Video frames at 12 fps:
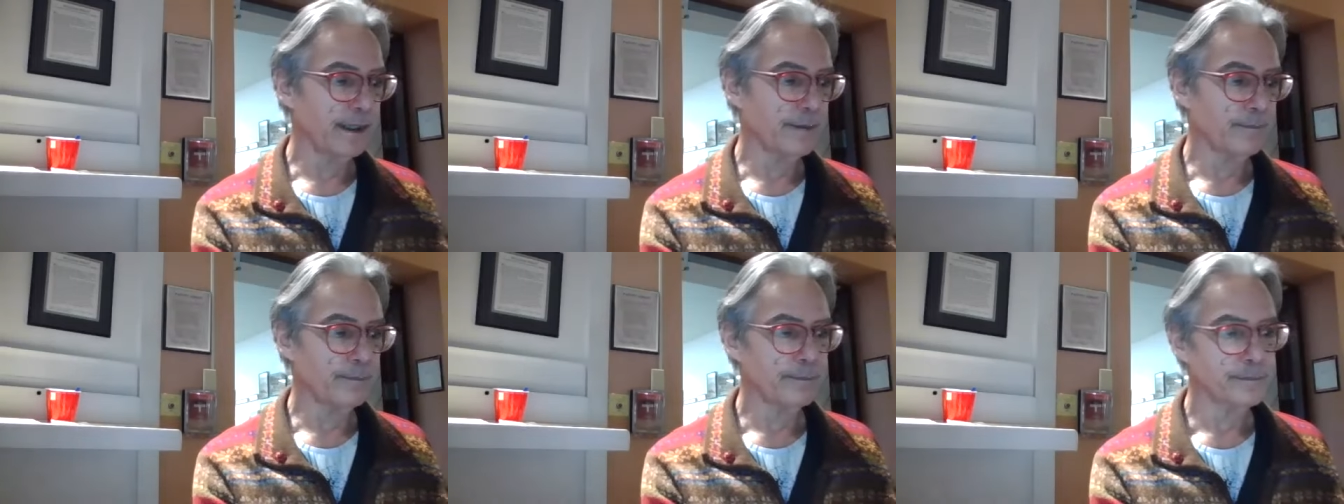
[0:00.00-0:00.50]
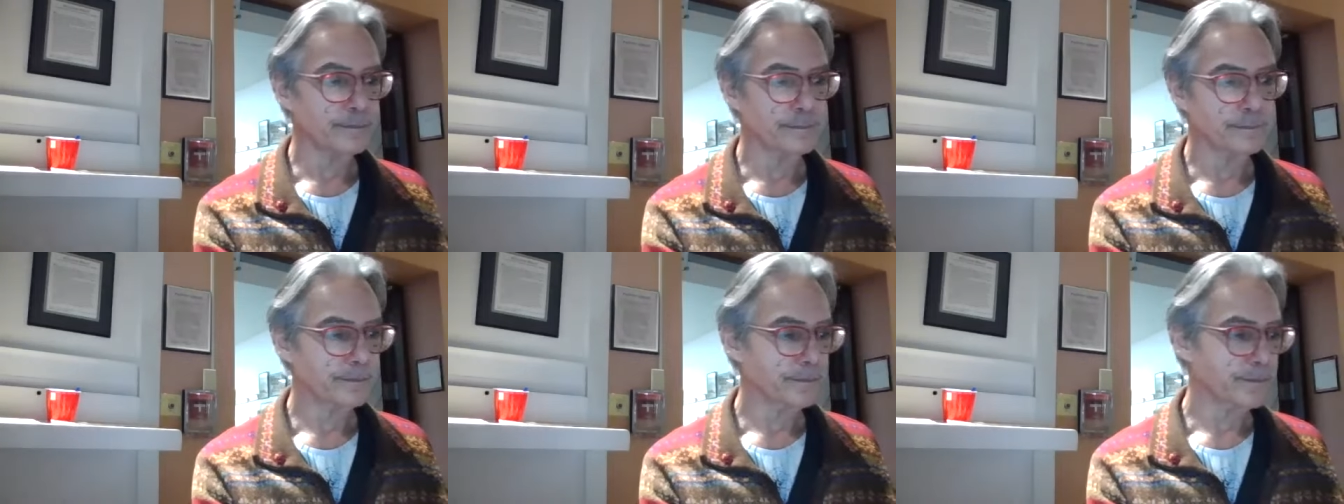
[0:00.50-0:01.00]
um,
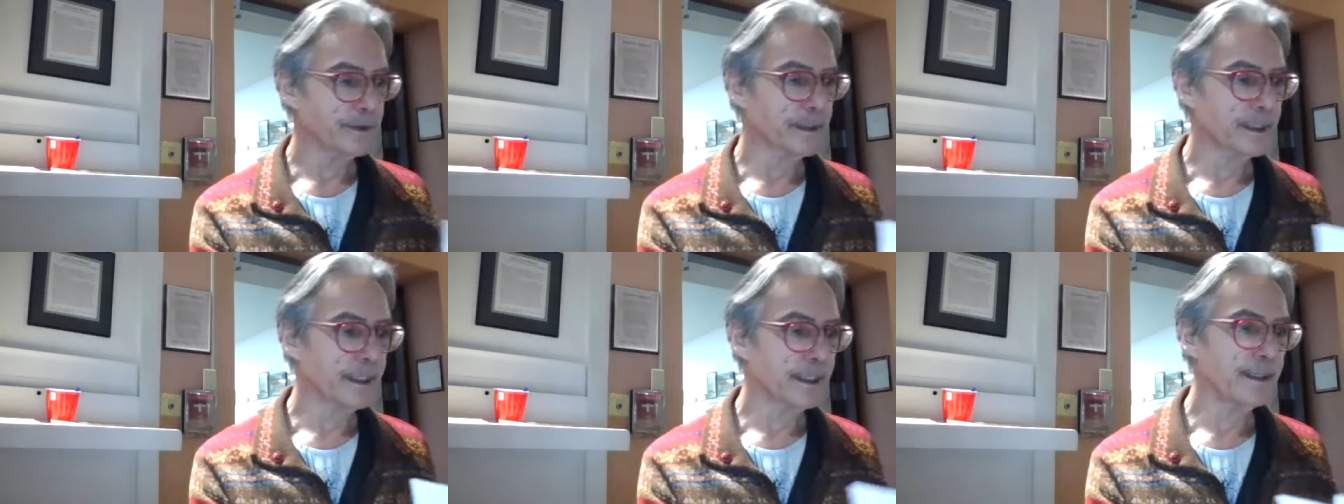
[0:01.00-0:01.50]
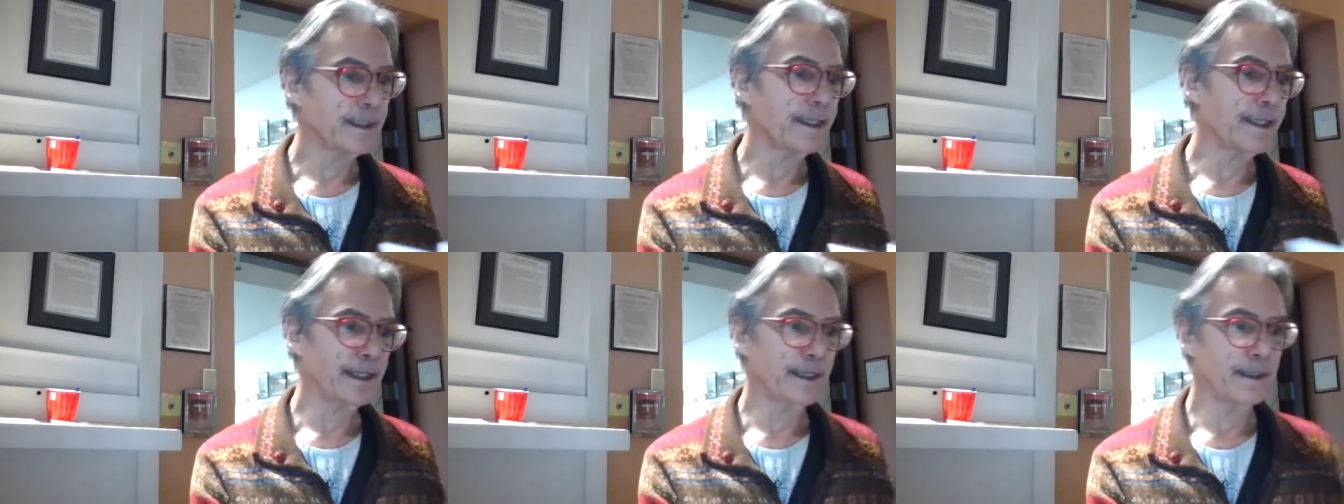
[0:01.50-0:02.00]

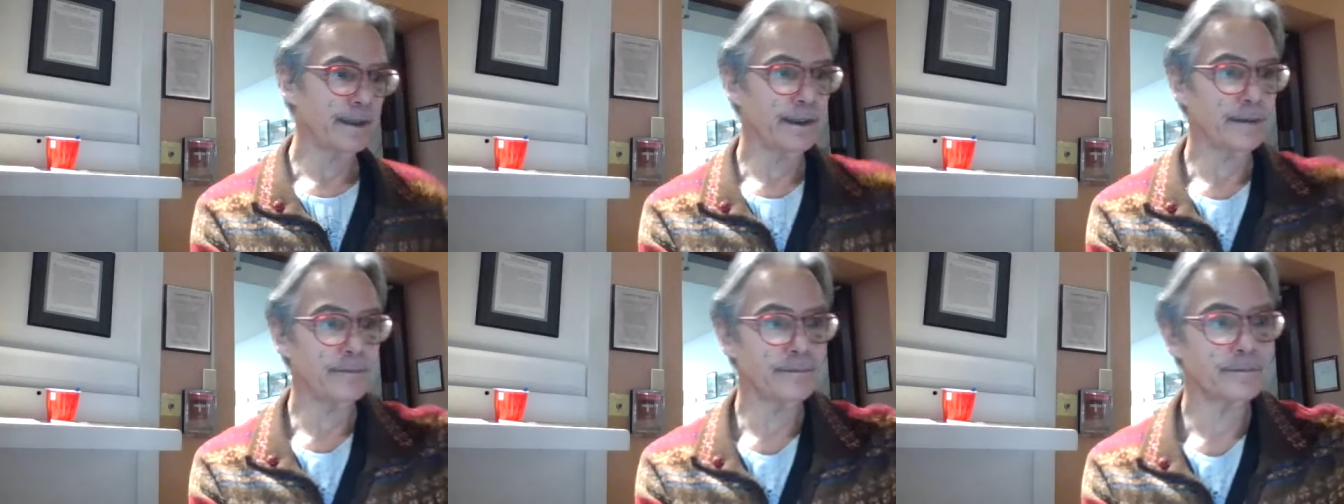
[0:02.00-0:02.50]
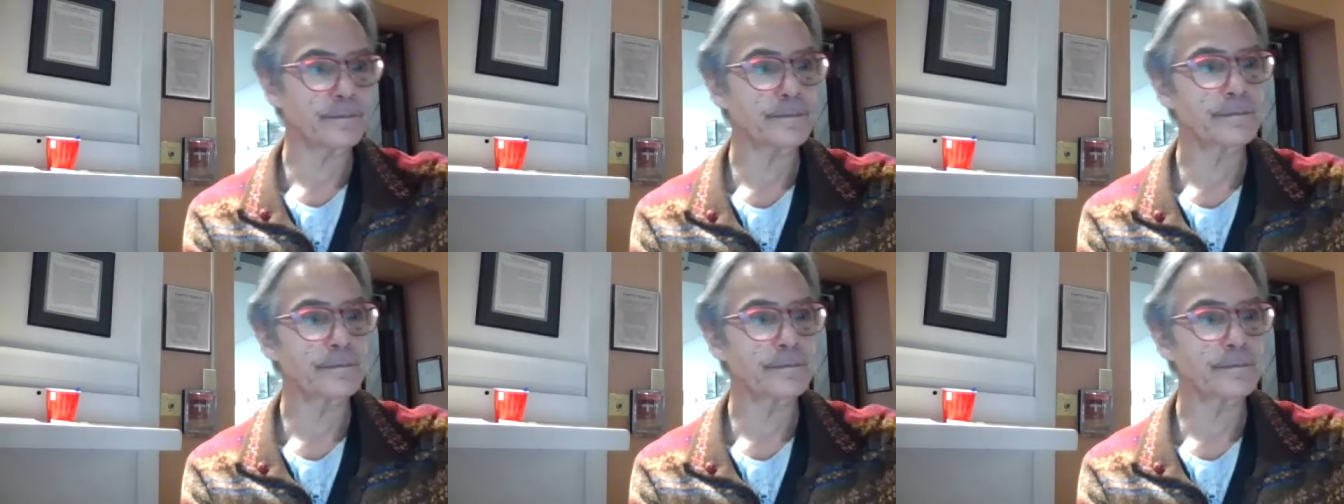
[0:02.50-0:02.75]
a um,